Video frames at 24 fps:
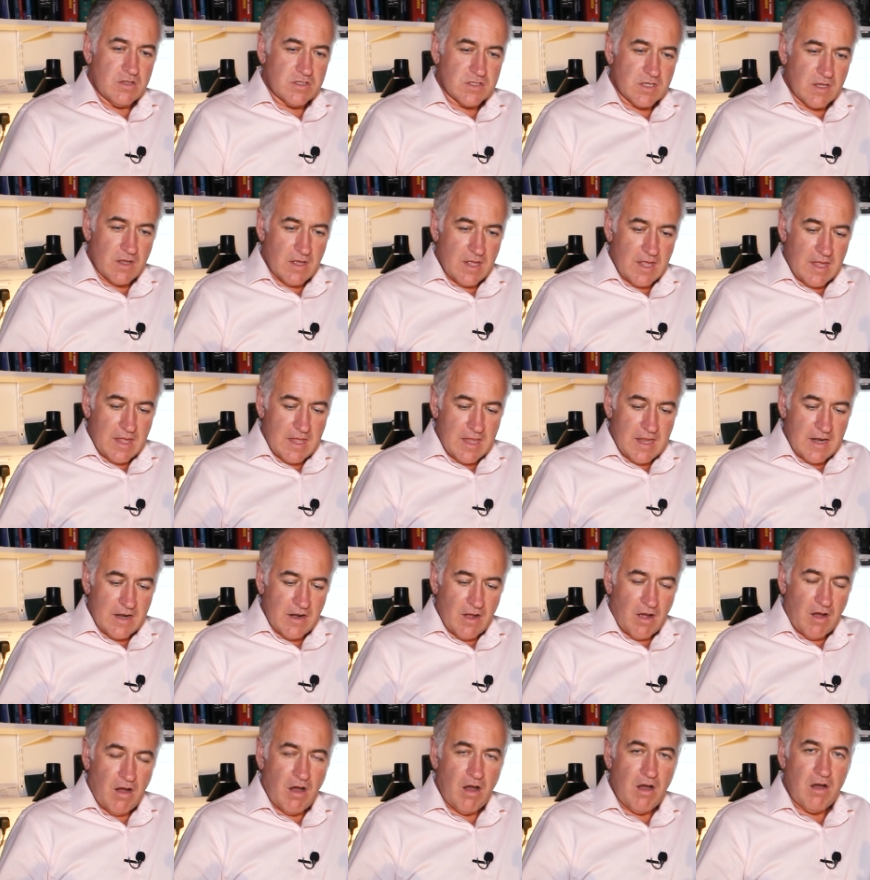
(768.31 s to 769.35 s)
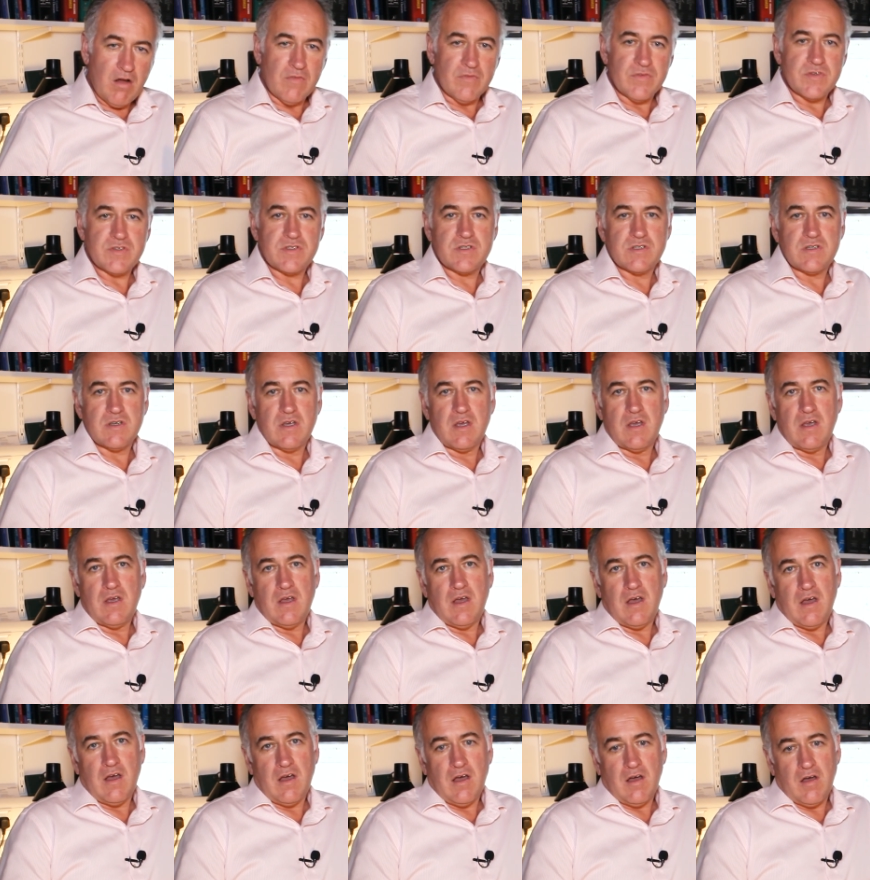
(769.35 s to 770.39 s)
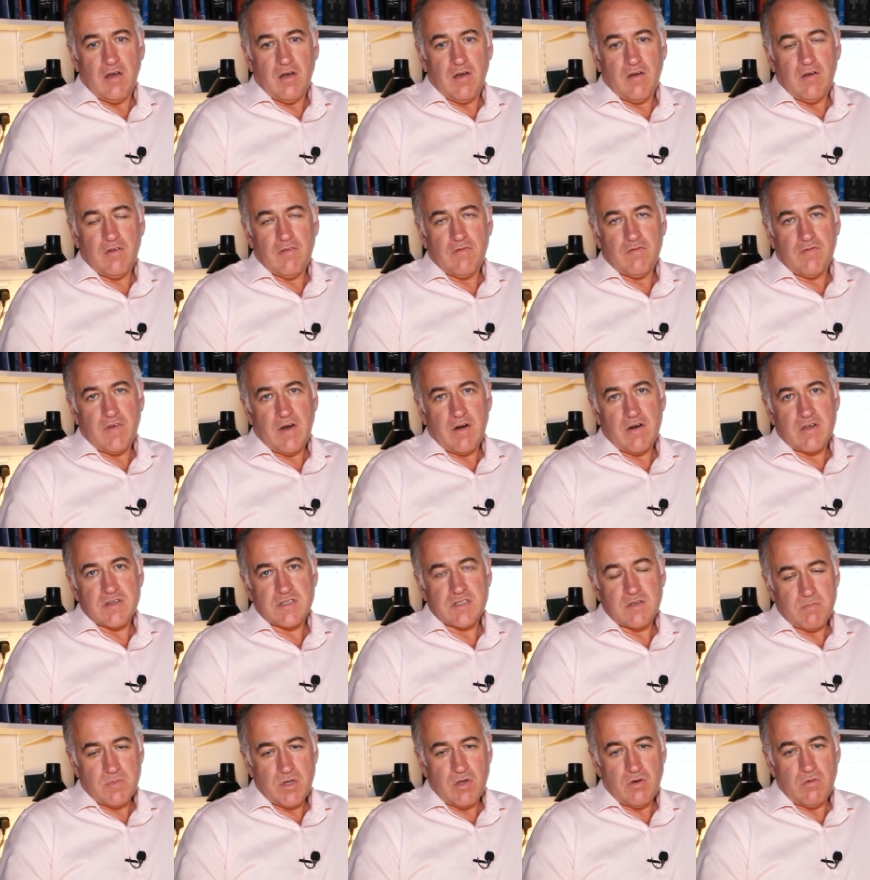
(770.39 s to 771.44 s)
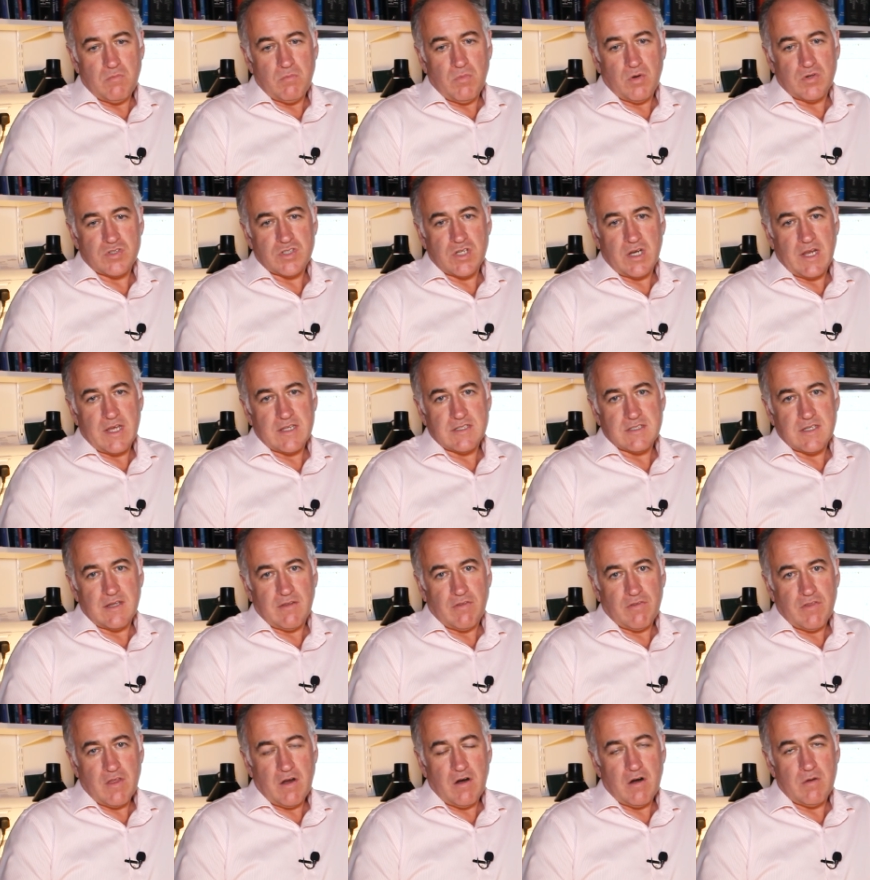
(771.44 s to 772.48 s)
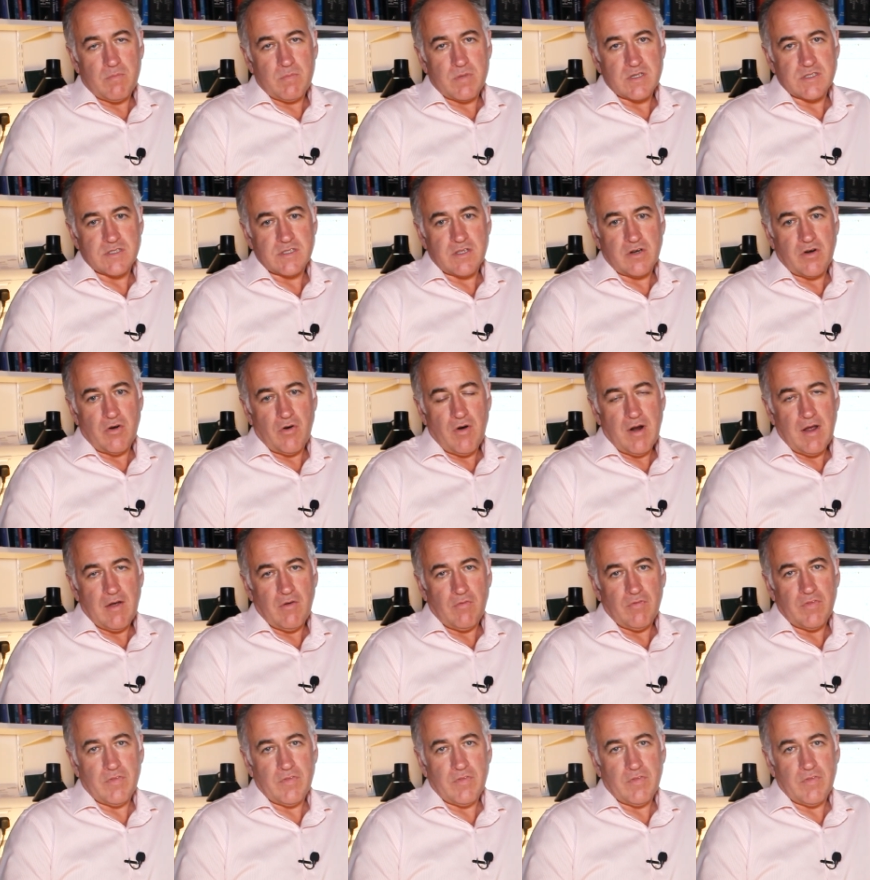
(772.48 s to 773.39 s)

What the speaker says: to enhance various immune modulating therapies that are out